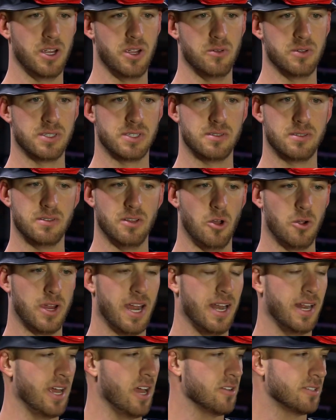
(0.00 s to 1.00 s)
He was
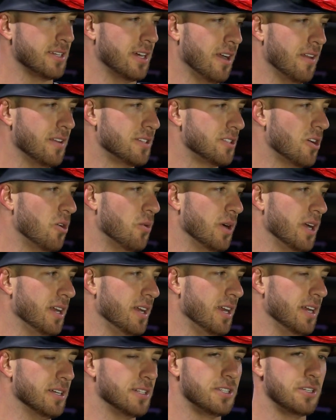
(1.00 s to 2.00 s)
locating outside of the zone when he
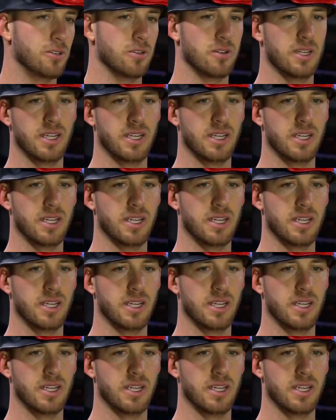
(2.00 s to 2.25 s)
needed to.